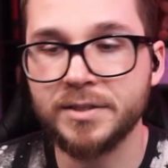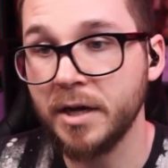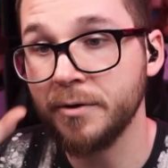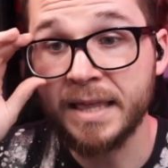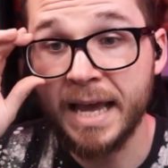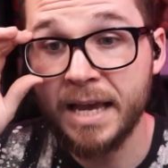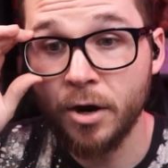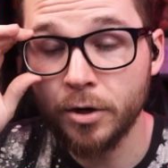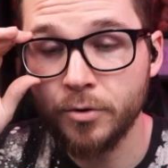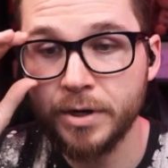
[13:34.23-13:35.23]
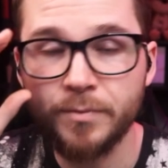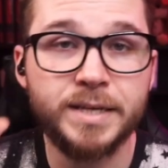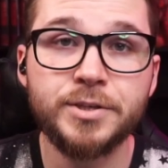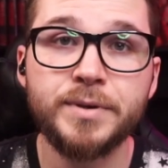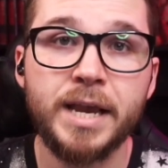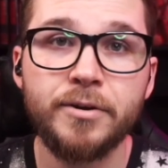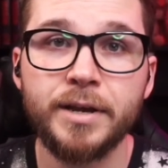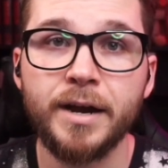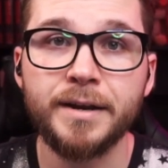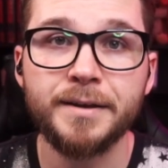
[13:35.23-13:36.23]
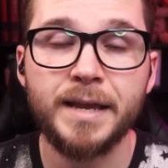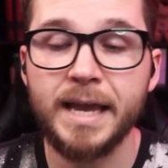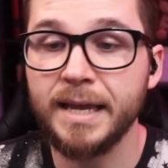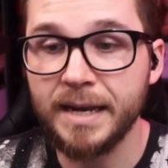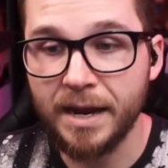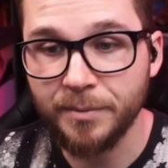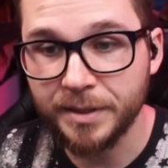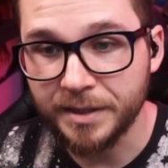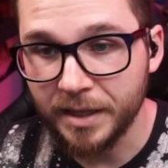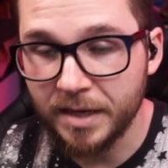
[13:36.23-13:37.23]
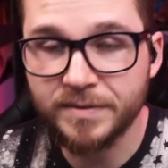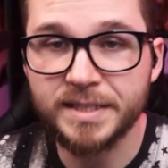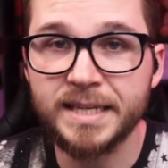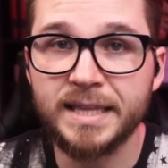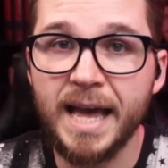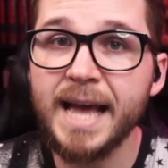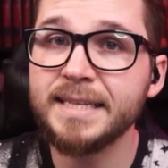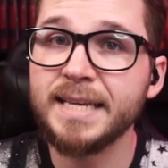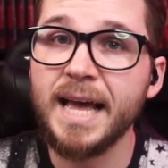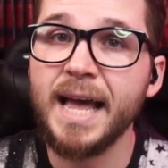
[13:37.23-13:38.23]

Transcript: So they are going to rescue Carrion, and I would love to see that.